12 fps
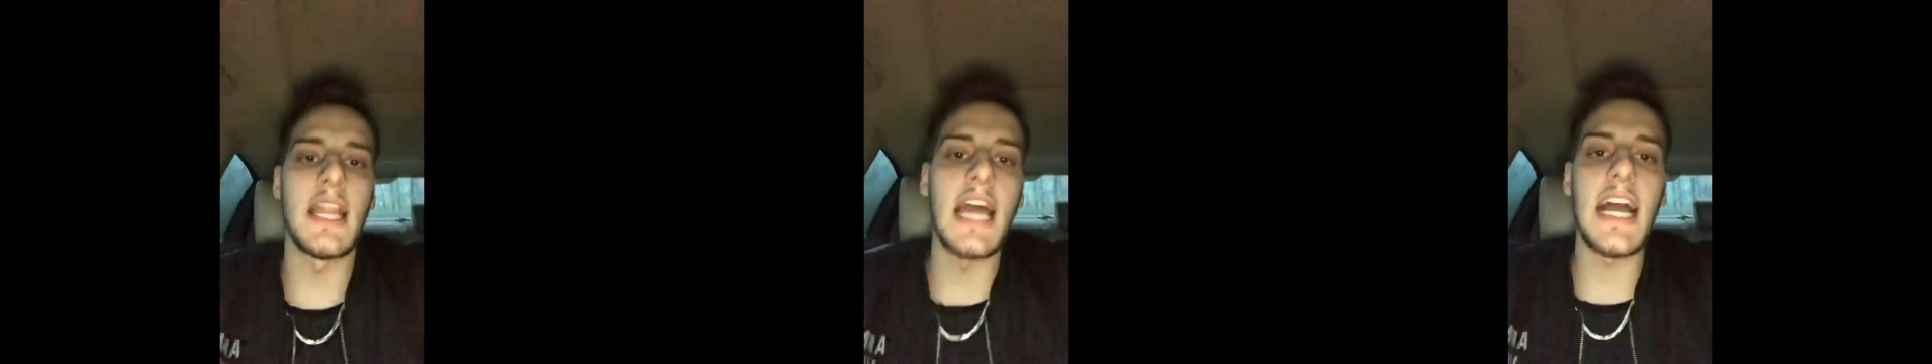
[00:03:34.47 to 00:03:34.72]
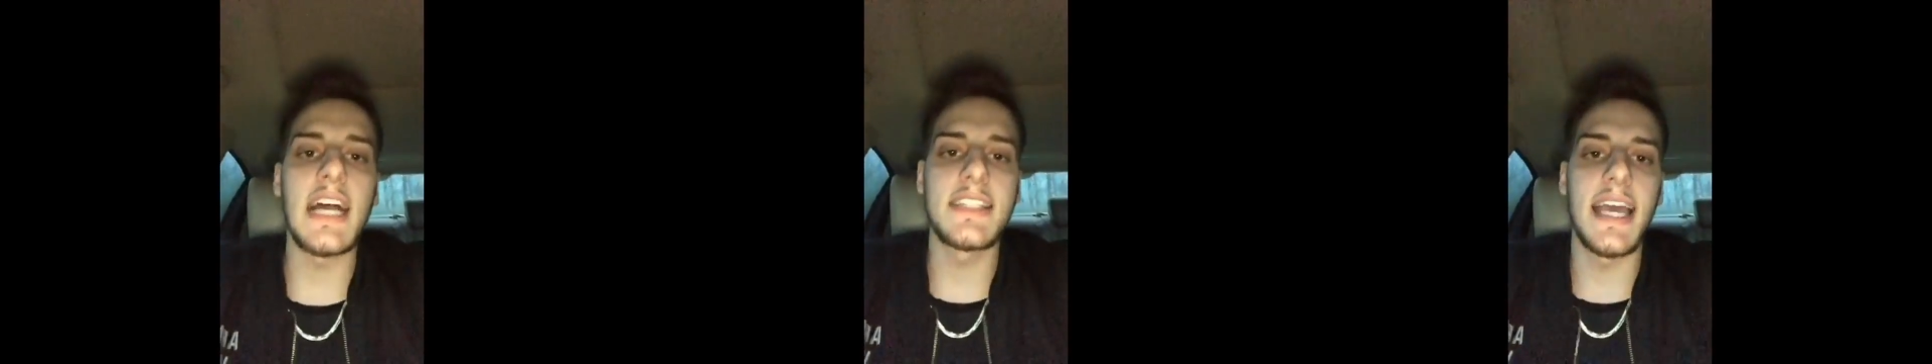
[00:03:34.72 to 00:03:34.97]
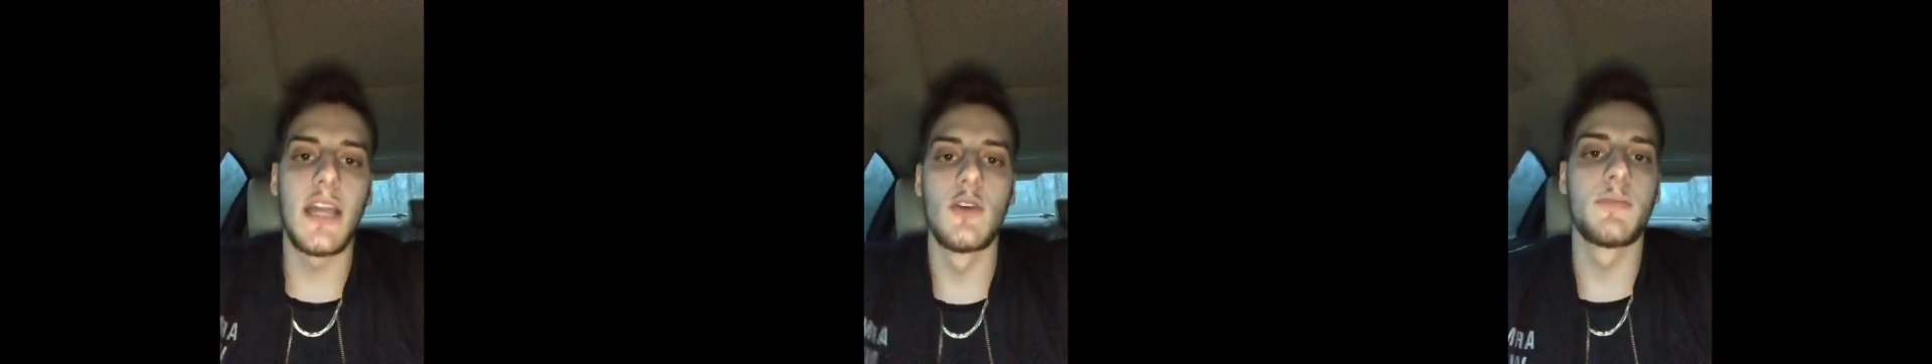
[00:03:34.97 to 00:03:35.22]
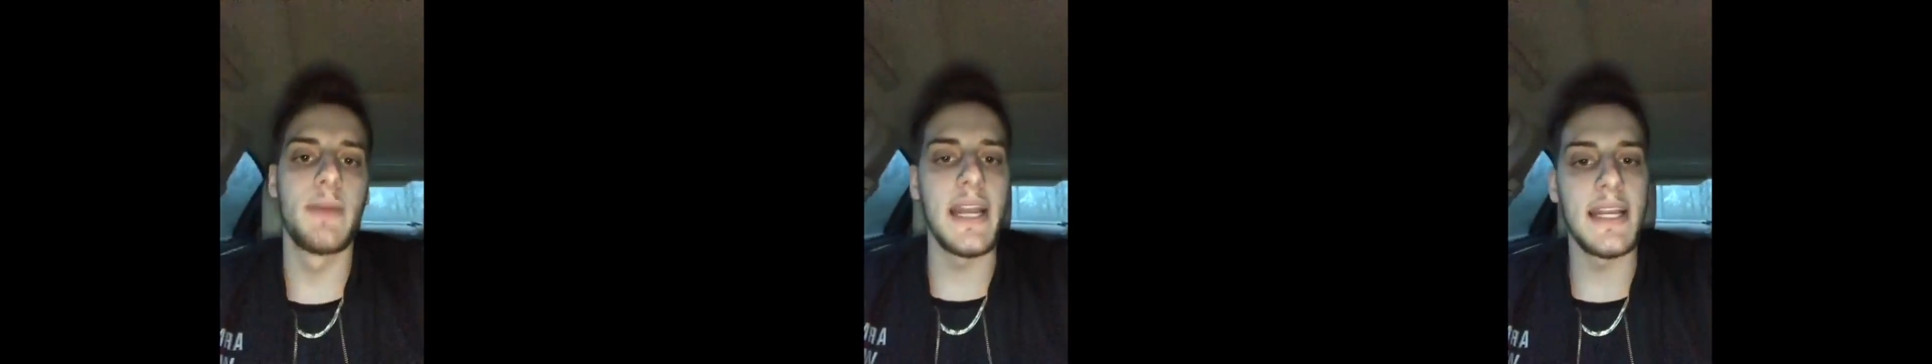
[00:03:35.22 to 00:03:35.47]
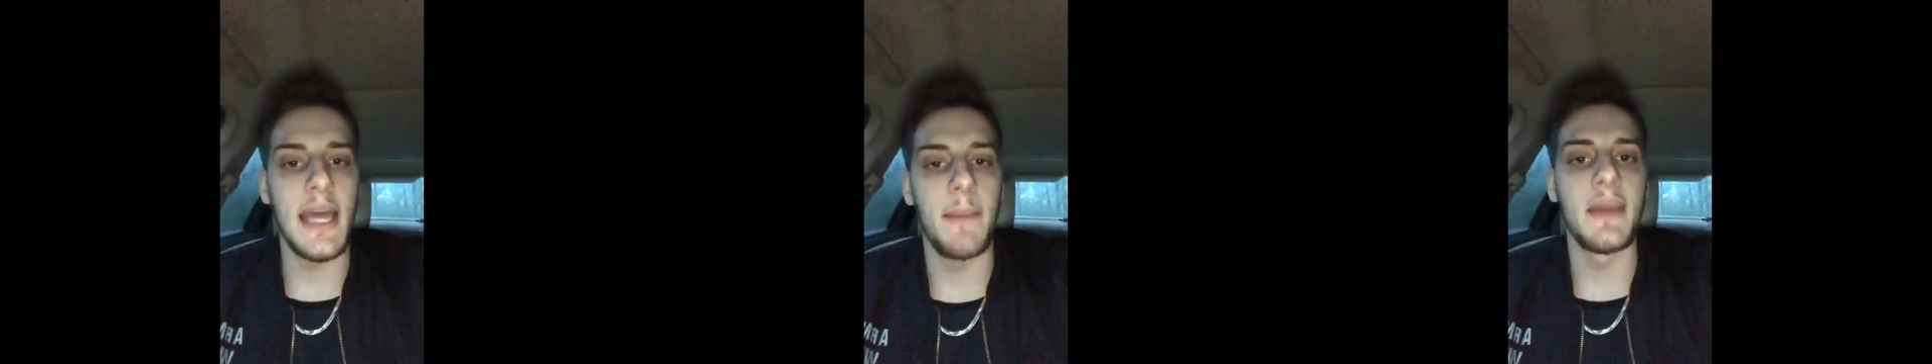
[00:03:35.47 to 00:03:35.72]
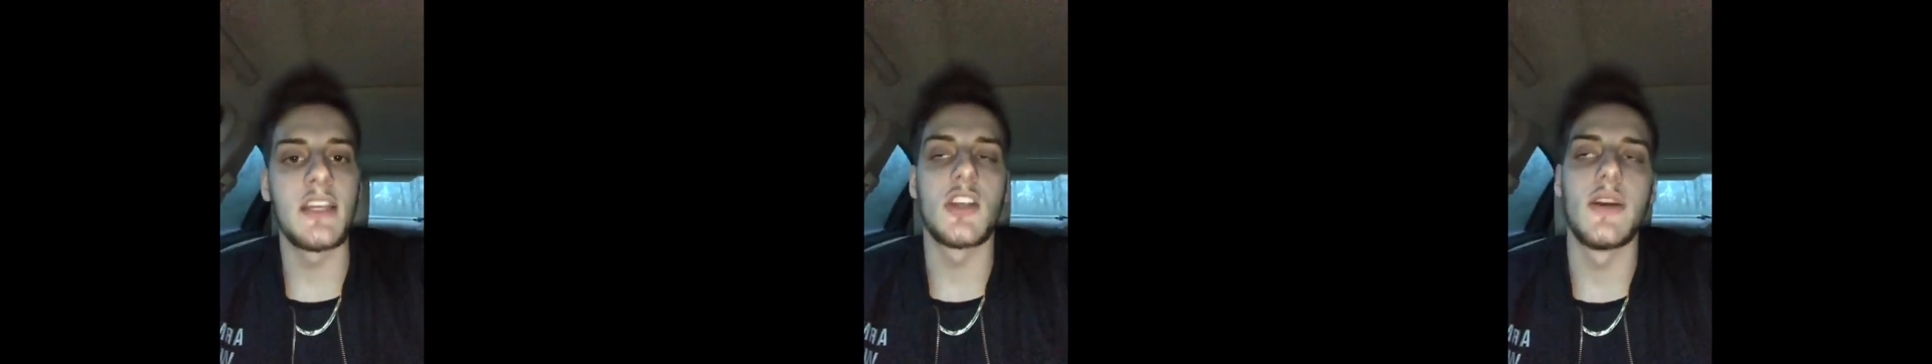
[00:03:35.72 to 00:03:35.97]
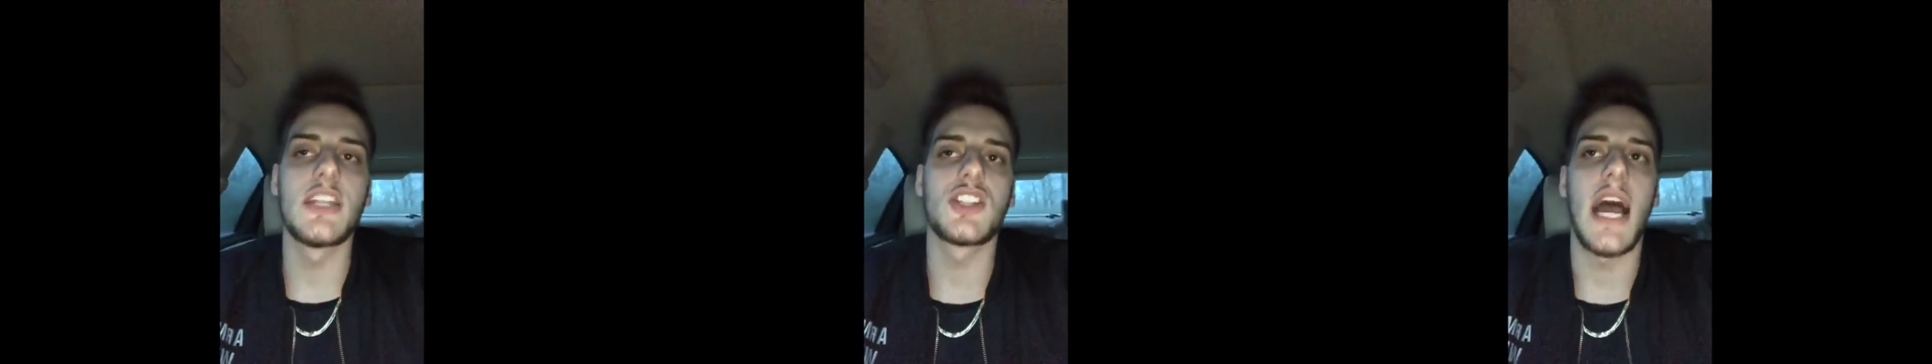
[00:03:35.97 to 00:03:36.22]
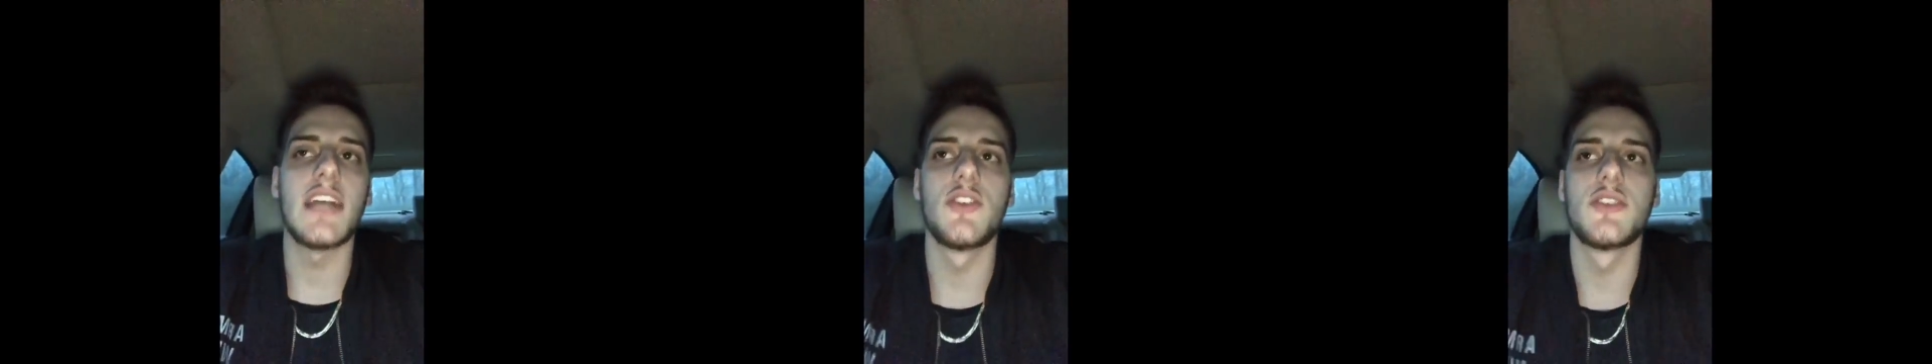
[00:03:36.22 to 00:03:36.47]
Like I said, he was bigger than me, so he
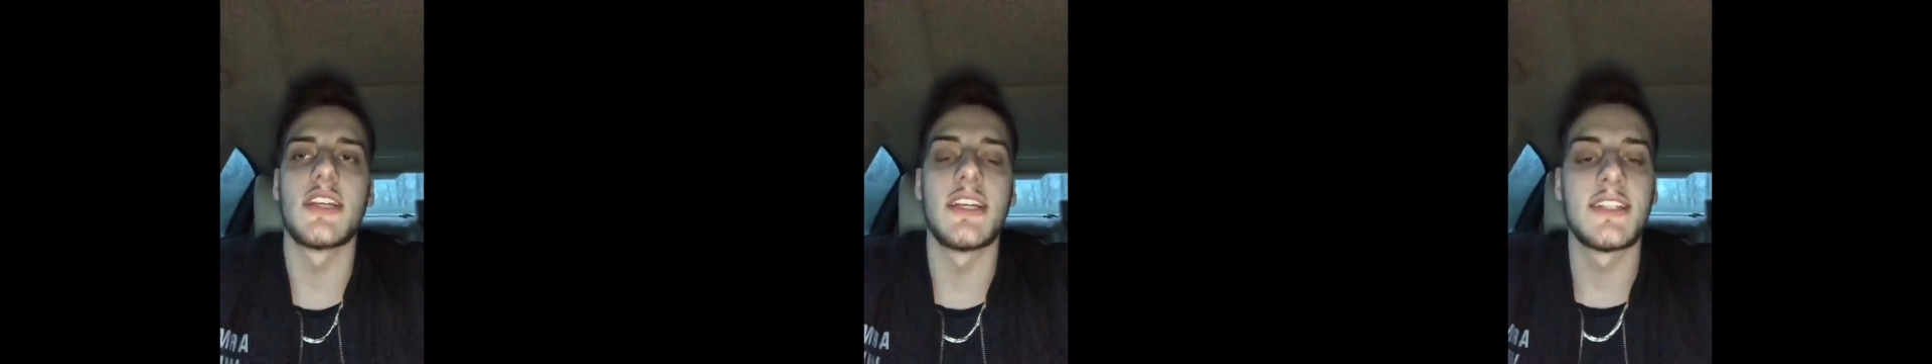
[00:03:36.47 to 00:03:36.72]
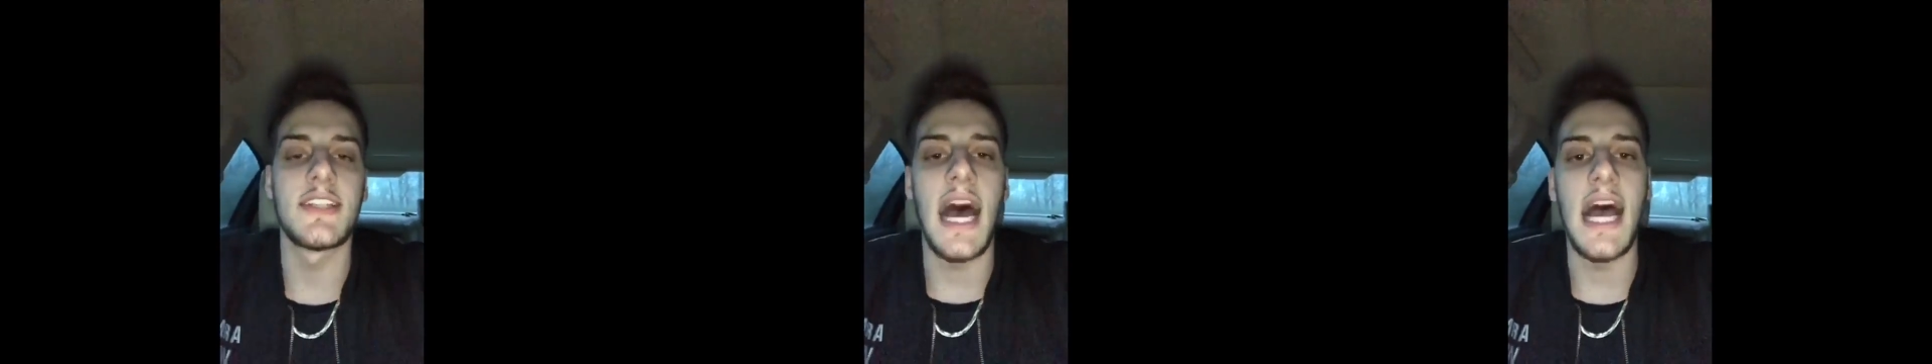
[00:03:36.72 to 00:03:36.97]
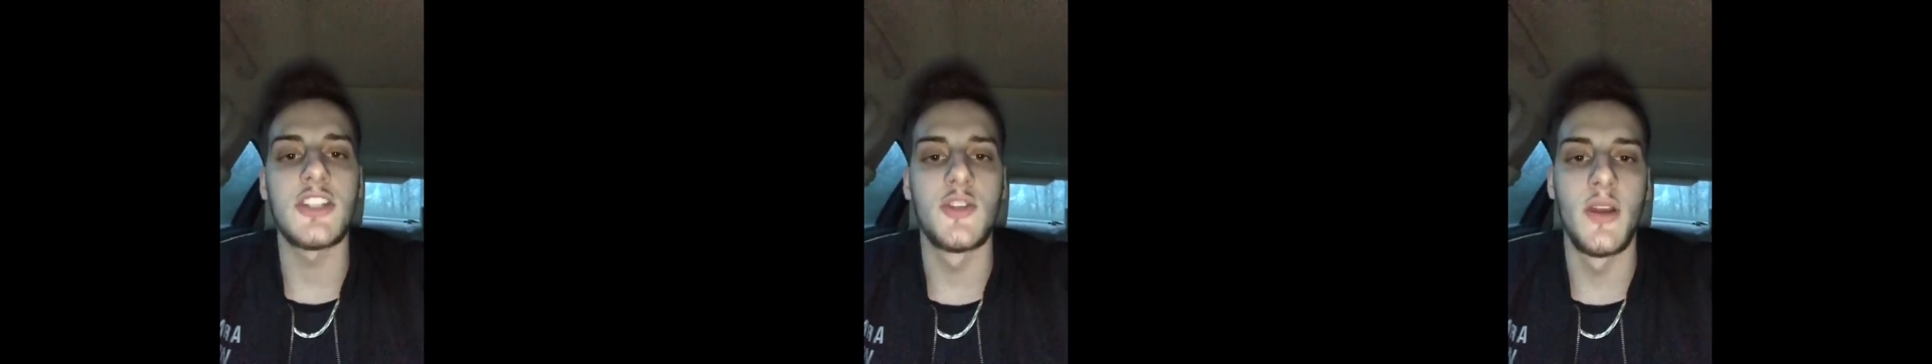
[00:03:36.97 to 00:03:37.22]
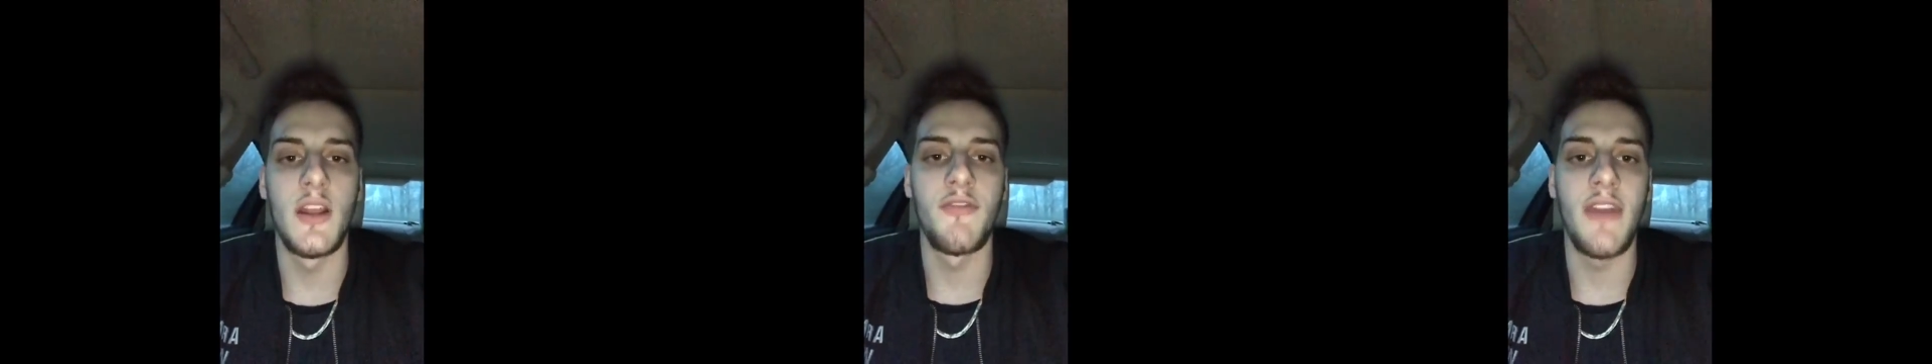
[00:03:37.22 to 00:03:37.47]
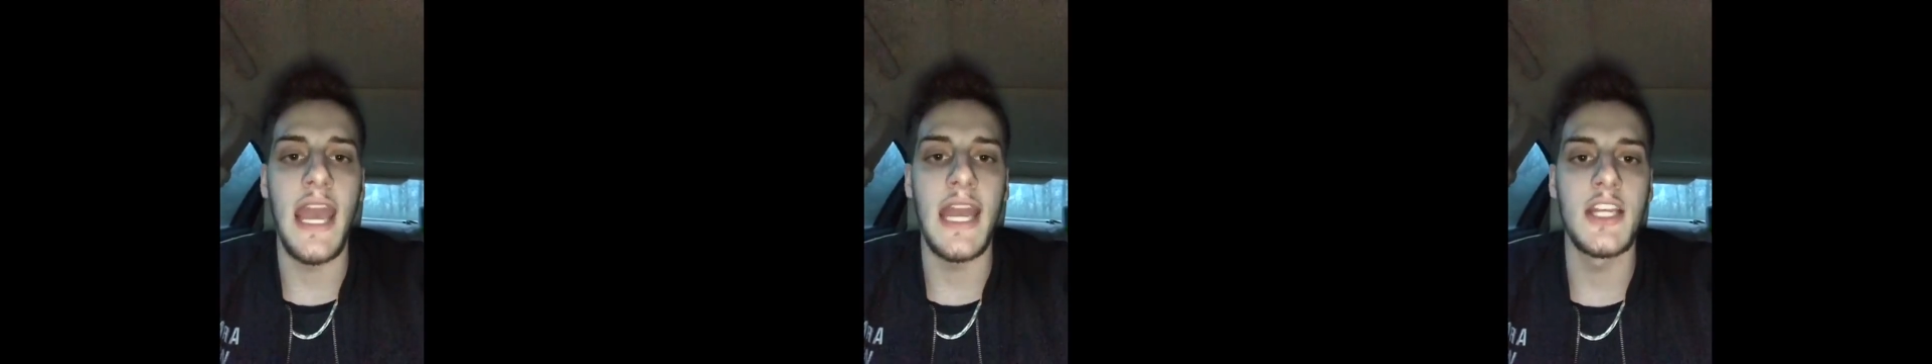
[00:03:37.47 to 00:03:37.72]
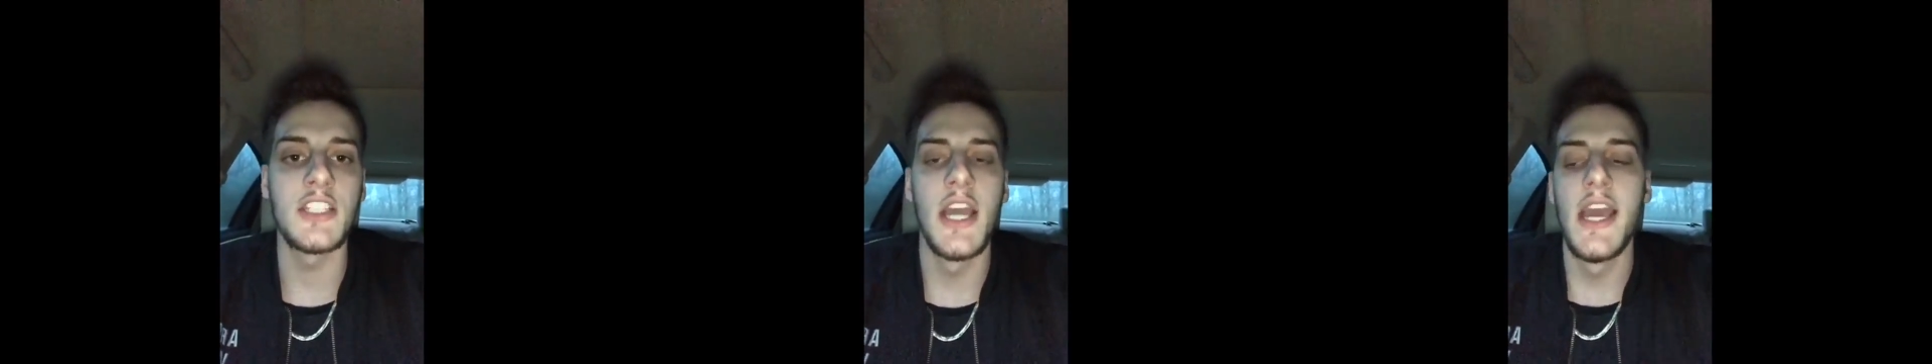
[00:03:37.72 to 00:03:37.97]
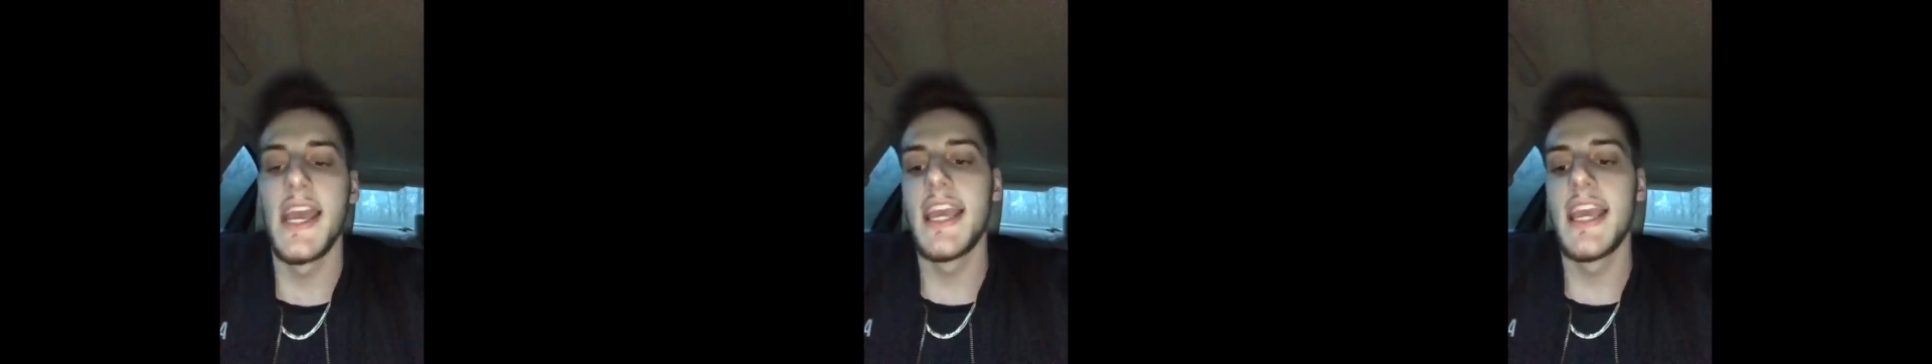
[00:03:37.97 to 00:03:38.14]
tries using his size to an advantage.